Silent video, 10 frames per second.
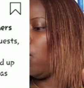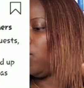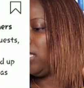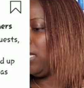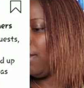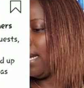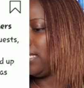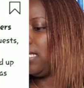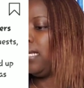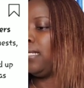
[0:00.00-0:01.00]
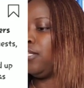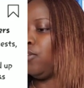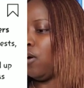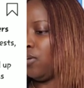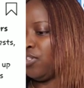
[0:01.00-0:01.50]
Ultimate
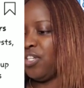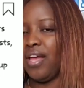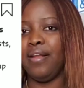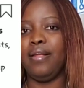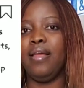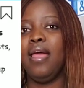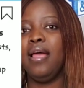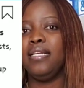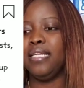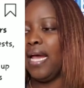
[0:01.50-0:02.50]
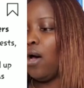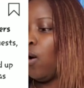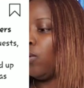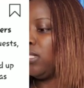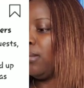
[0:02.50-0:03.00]
Dr. Sherry, their
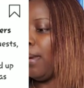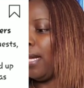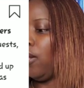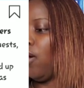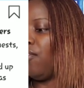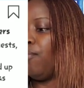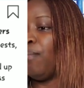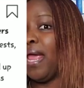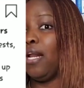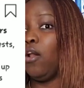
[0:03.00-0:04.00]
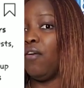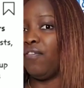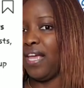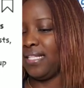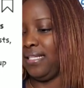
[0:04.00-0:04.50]
ultimate love, male
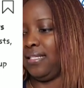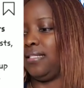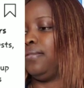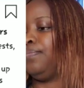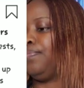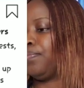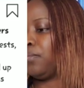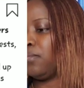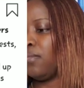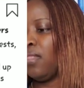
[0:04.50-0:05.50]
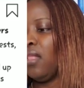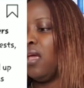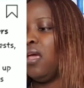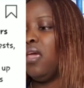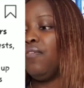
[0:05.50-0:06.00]
love guests,
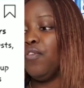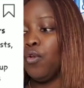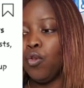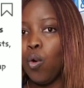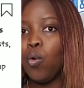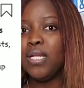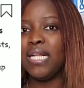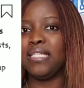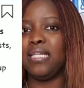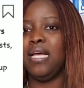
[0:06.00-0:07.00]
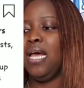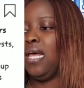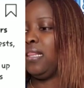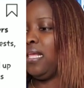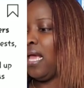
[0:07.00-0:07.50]
if you know that
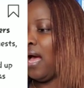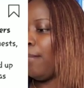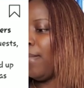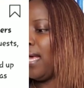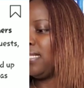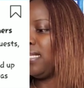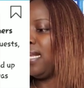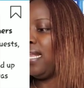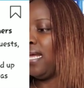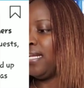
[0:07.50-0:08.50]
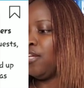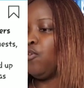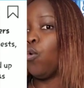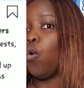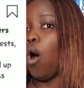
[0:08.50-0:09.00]
the amazing lady
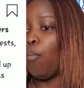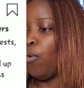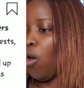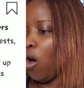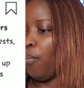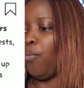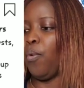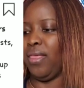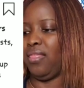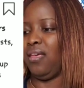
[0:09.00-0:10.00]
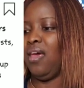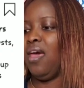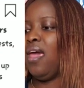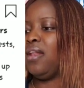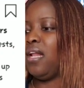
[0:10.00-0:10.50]
you couple up with
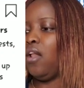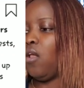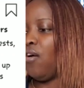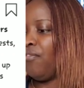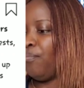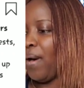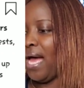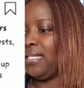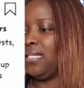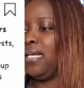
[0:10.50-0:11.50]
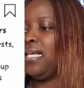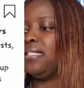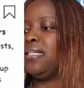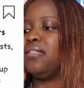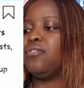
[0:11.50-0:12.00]
in the love part
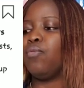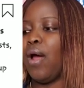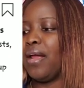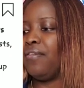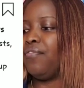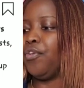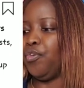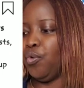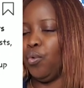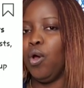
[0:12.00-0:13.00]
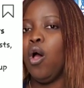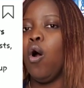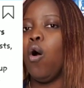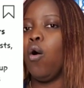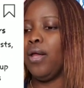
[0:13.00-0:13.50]
isn't right for you,
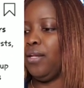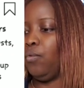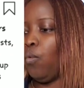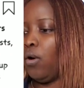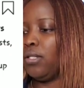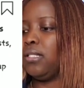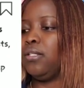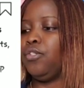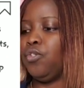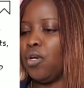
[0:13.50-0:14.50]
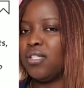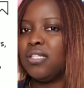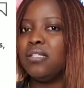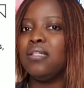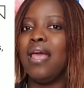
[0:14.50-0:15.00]
or it was
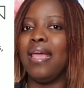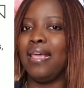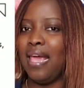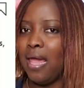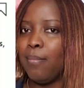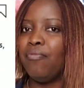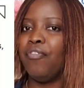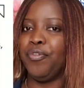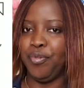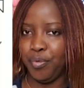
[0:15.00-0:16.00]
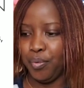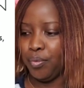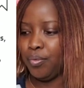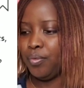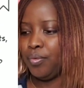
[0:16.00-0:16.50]
just a game for you.
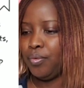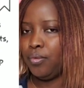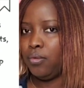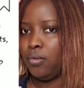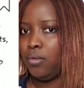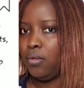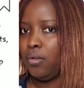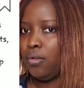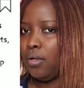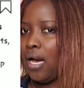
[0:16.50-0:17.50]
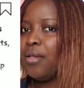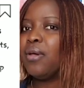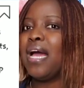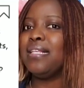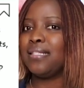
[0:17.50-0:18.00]
Are
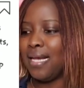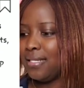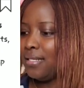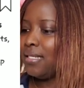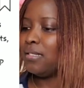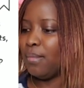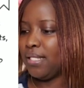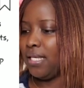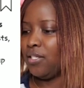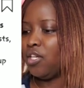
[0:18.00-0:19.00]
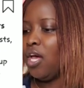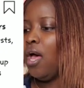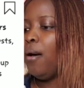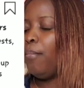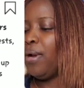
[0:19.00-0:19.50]
you guys getting this message?
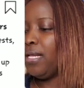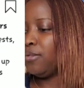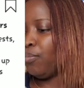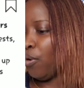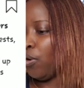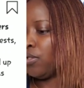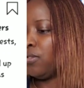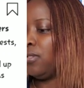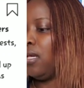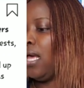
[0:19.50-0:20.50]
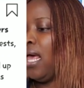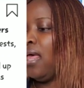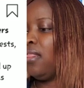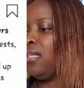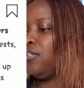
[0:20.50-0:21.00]
Please, bros,
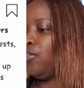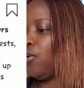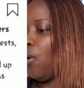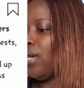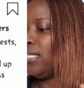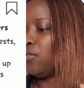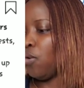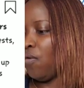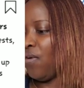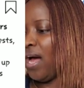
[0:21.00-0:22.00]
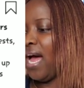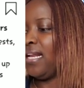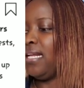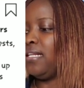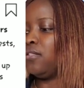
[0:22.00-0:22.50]
the show is over
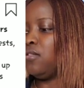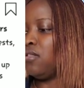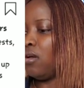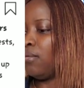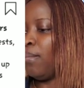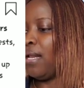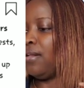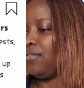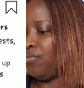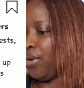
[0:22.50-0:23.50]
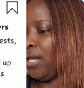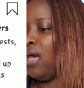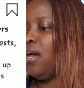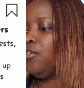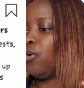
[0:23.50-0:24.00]
and it is not mandatory
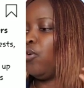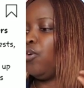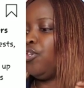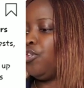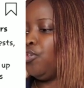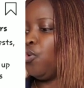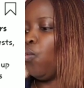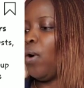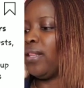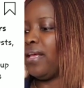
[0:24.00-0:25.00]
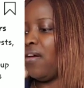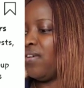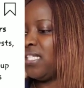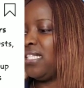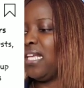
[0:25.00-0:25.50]
to continue
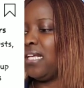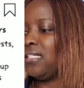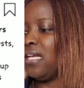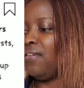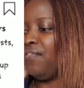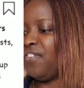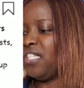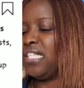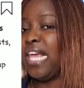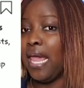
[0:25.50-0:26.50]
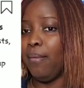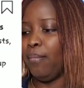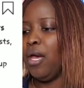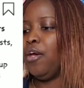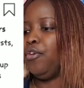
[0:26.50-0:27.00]
whatever sick selfish
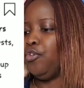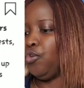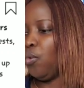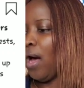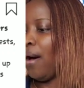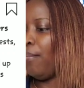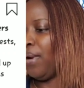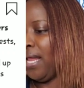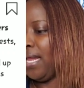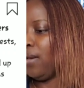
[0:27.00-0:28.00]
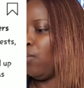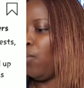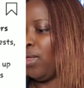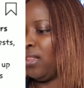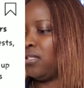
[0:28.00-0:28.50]
game you are playing
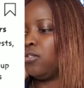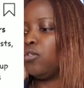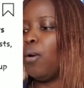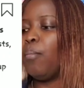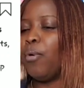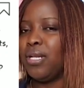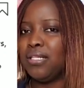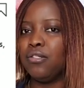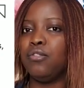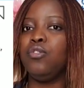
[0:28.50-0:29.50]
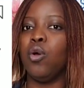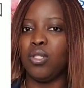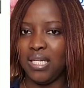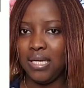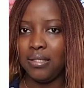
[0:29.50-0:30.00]
with somebody's
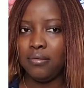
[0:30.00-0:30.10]
daughter.